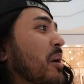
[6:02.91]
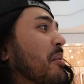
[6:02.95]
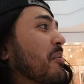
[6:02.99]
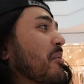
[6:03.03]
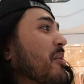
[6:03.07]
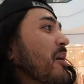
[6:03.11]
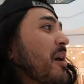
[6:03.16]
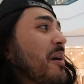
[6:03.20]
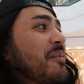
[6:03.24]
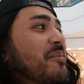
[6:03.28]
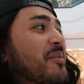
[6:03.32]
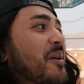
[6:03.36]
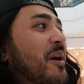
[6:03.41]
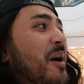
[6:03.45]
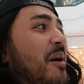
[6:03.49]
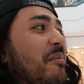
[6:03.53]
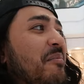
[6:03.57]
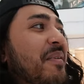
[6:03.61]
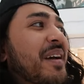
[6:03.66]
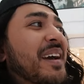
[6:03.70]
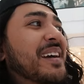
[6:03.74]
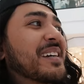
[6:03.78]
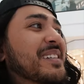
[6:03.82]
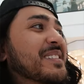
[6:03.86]
up wherever
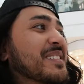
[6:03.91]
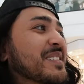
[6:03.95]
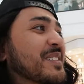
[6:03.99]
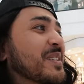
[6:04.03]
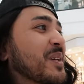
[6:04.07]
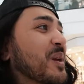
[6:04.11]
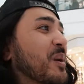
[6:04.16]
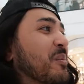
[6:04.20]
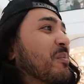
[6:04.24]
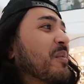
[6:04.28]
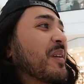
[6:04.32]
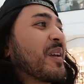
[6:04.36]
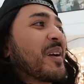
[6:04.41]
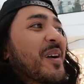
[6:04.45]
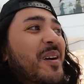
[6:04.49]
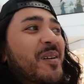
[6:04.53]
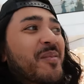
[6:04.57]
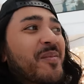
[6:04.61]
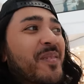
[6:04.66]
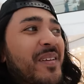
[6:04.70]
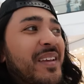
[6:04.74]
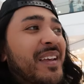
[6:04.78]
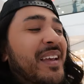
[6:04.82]
I'm at and just hook me up.